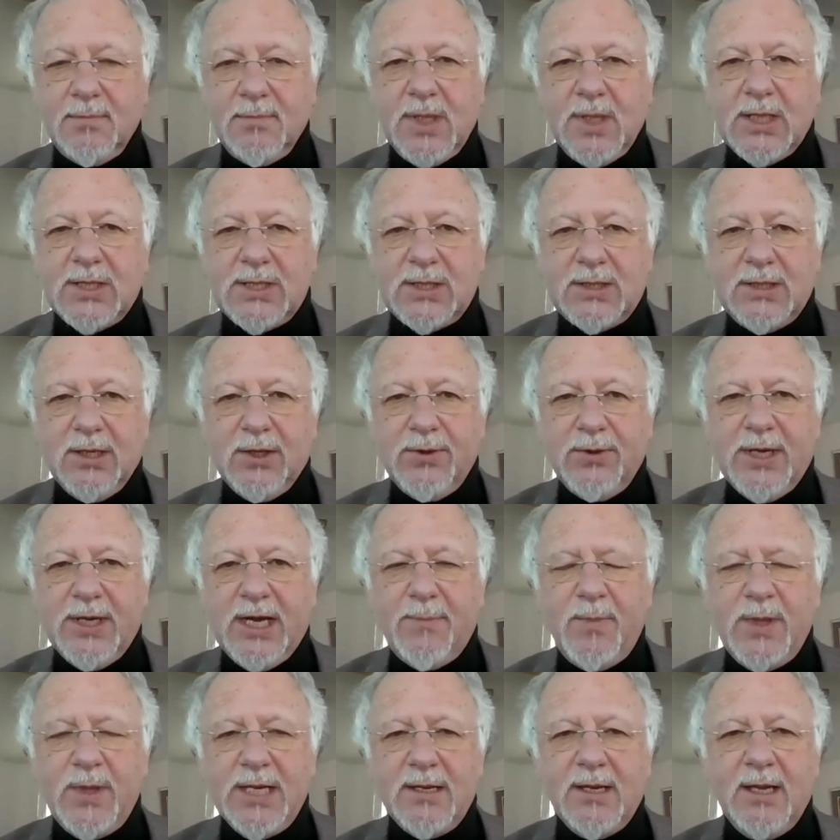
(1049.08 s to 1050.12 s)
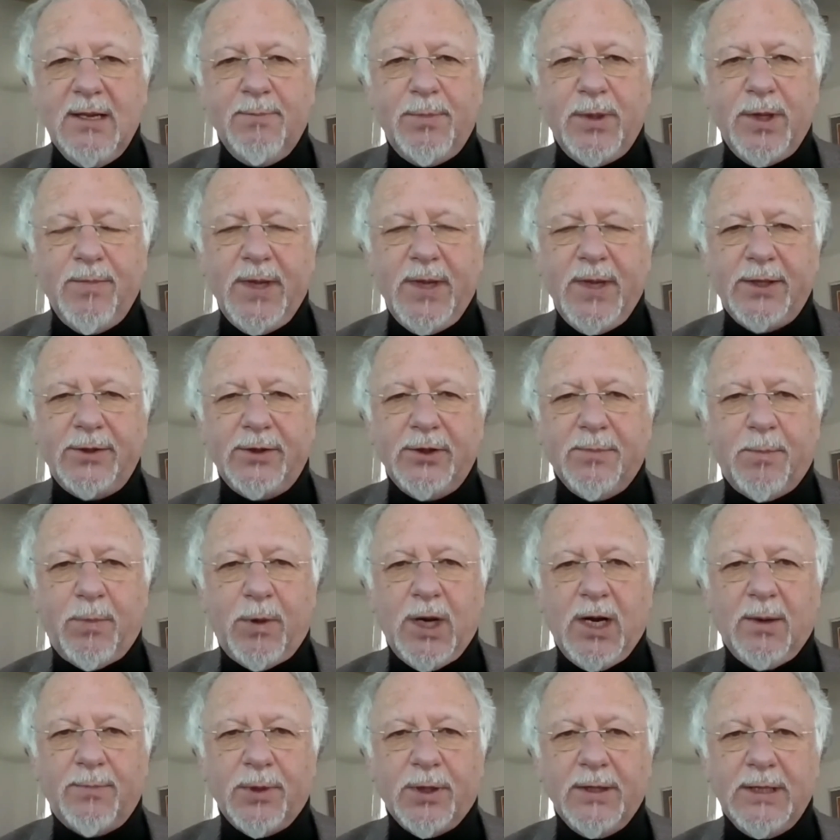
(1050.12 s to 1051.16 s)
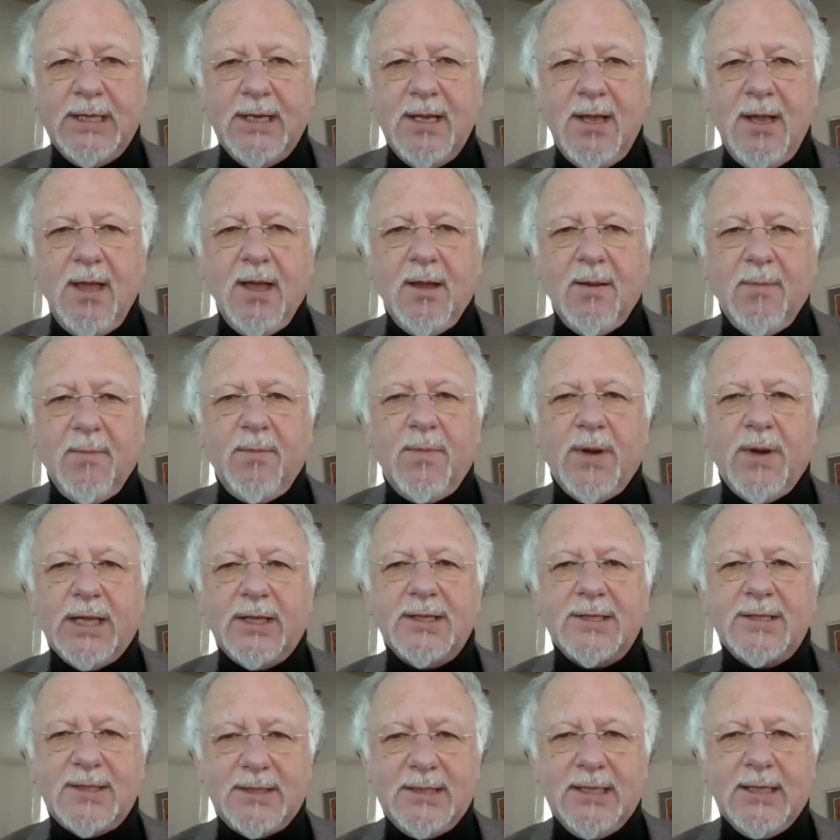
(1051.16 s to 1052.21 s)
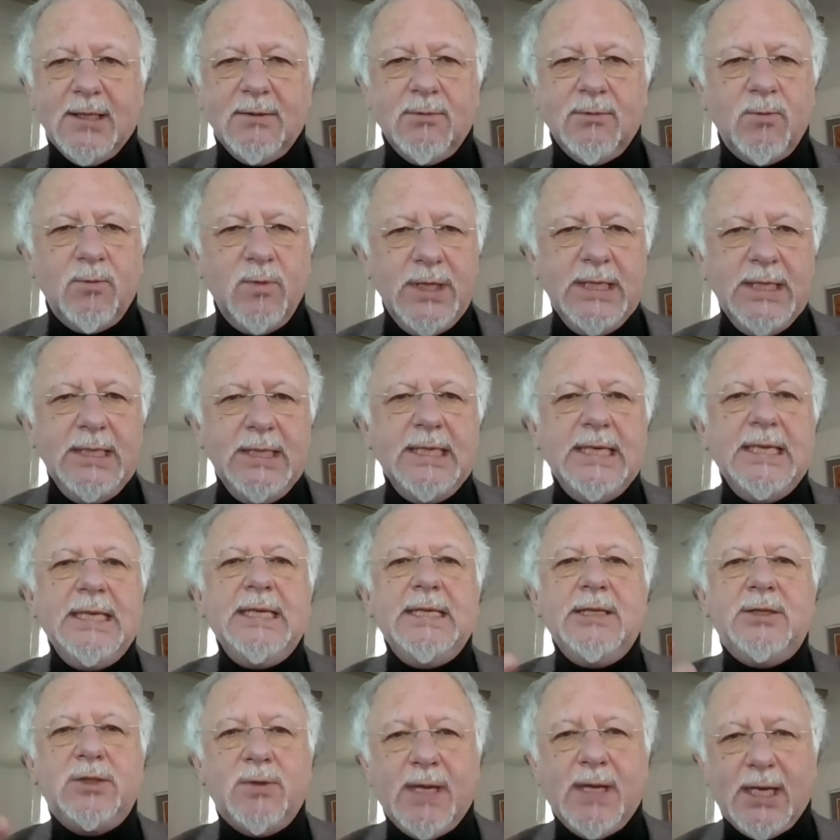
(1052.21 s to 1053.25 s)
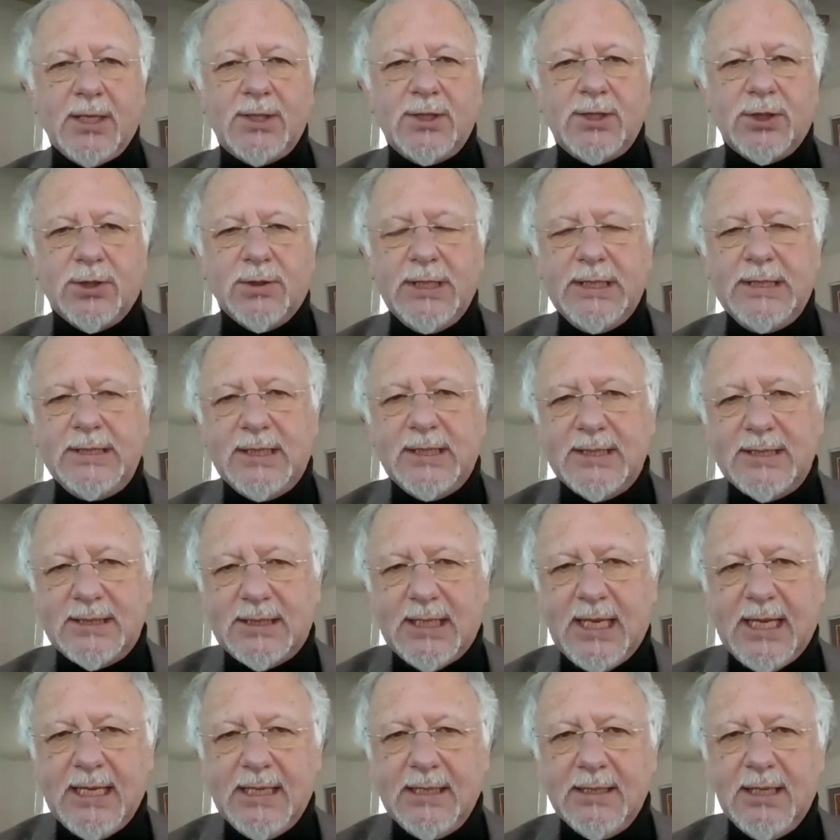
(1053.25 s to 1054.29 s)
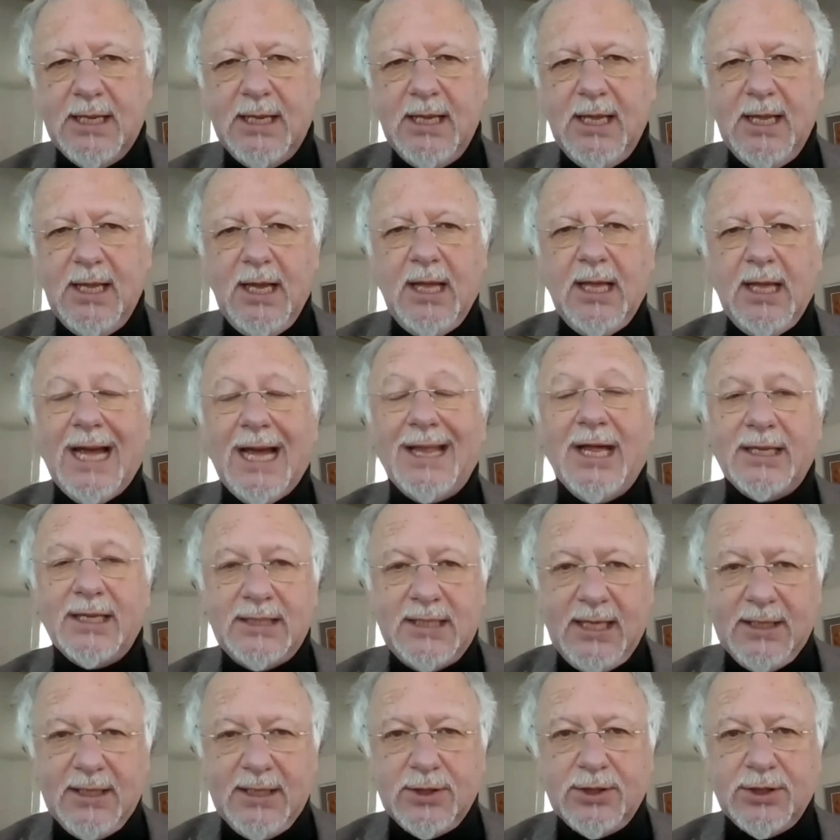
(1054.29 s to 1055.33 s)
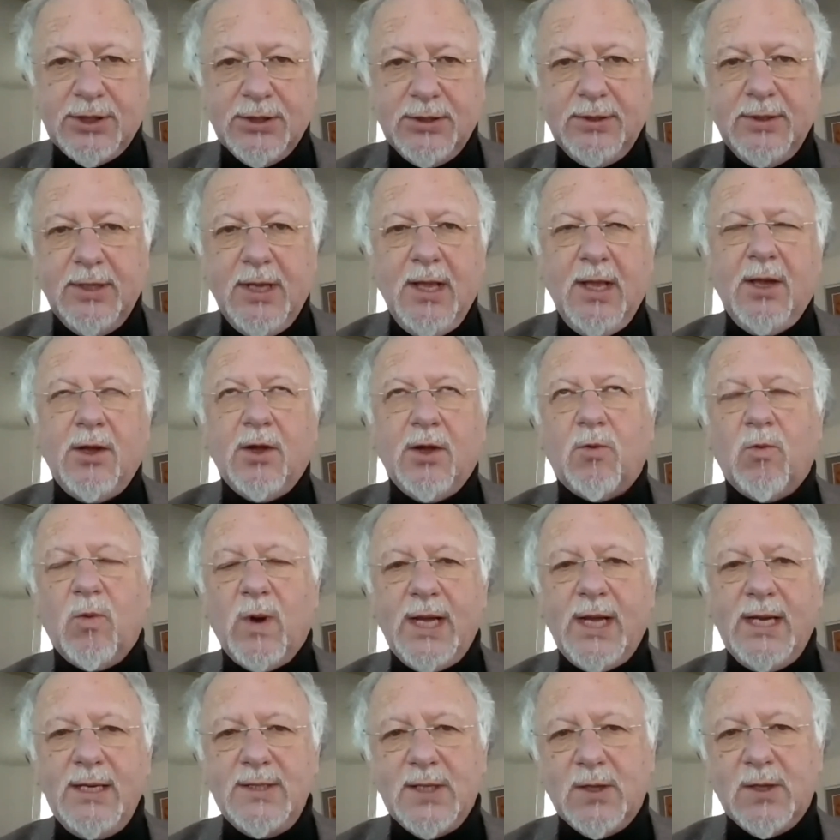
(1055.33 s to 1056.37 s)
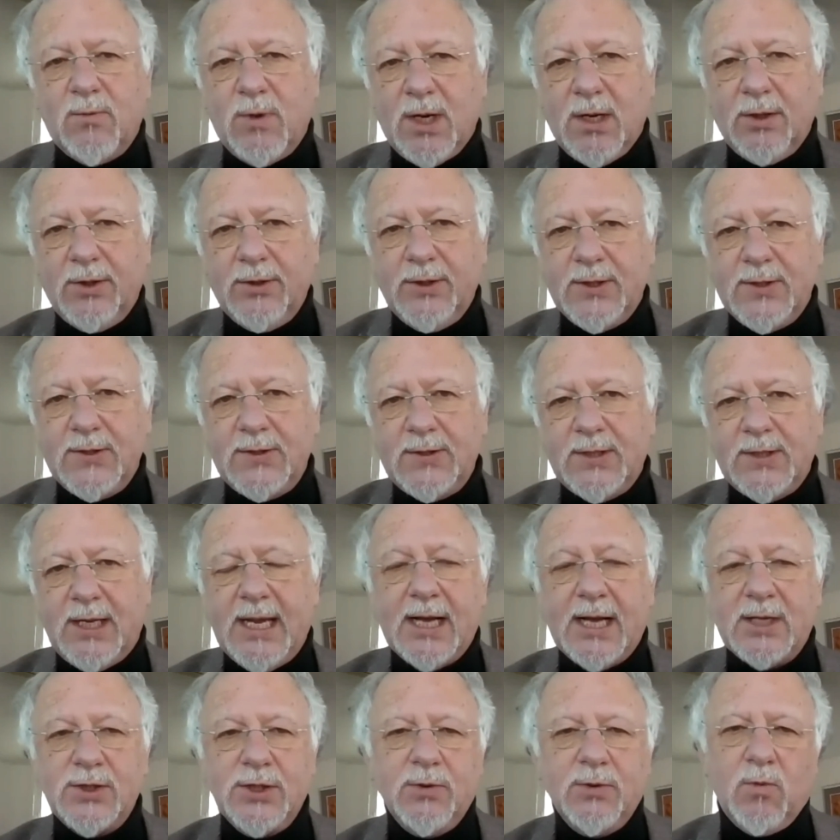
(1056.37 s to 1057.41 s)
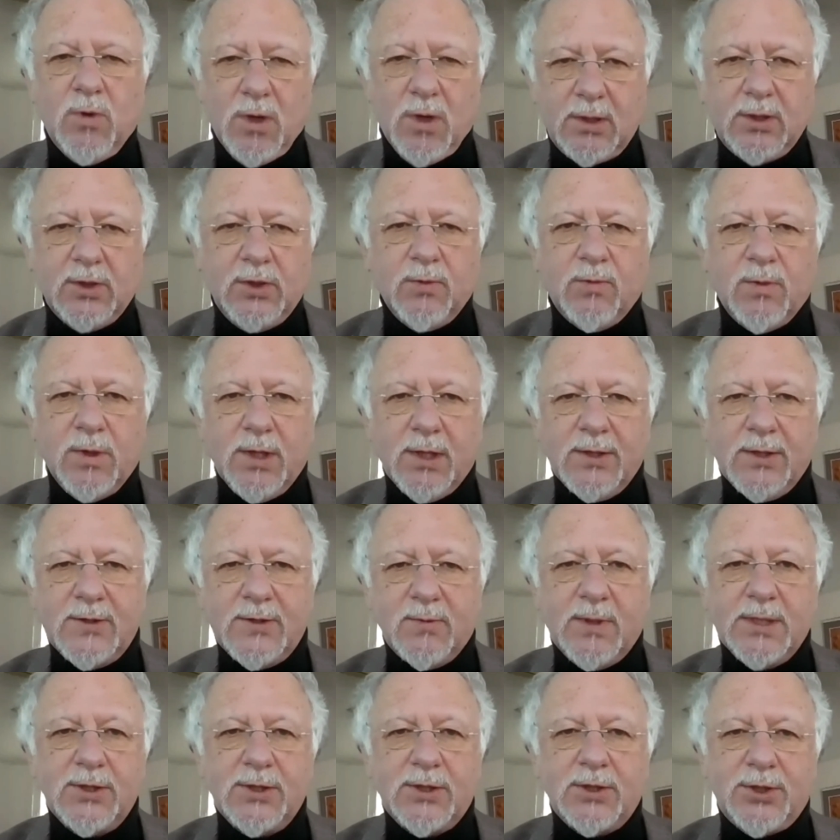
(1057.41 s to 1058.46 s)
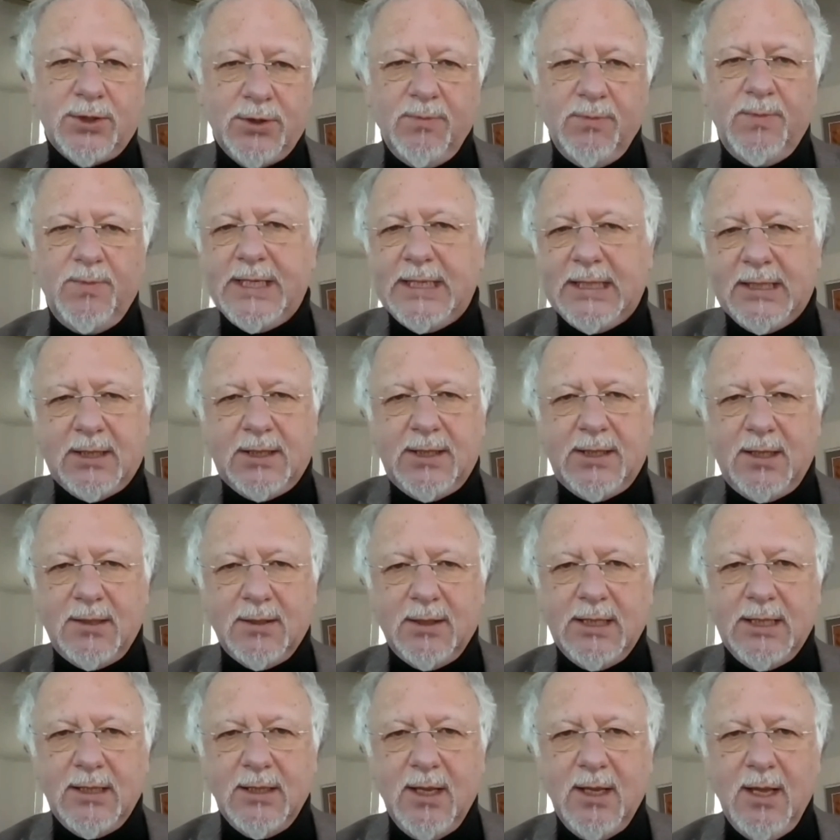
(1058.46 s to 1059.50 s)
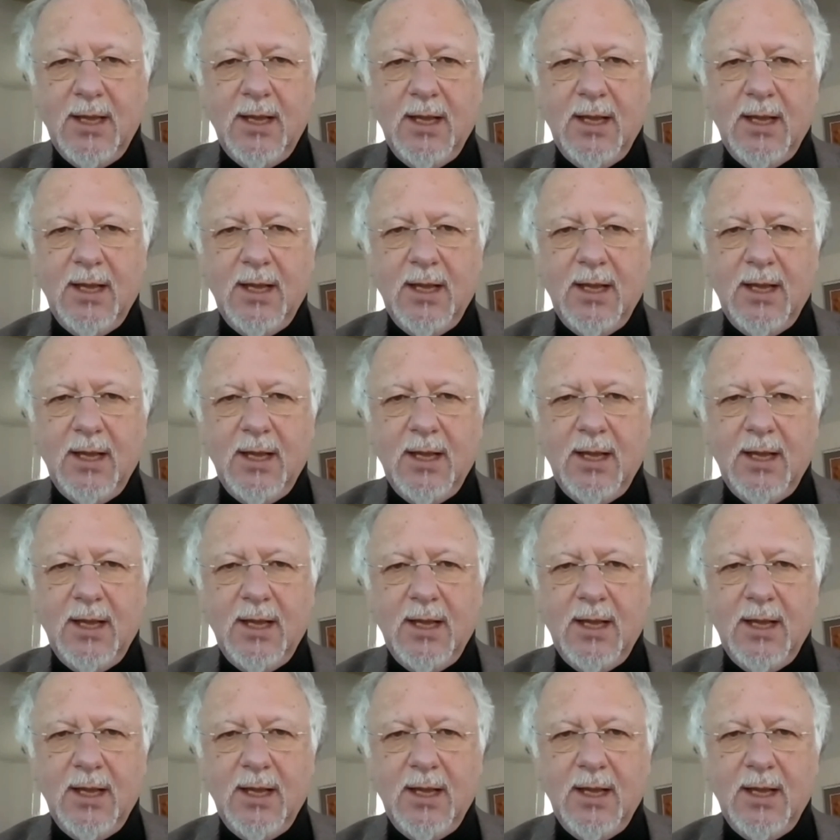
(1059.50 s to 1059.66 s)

It's still not being implemented properly, but still we need to actually sustain attention, raise awareness, and actually work towards what should be clearly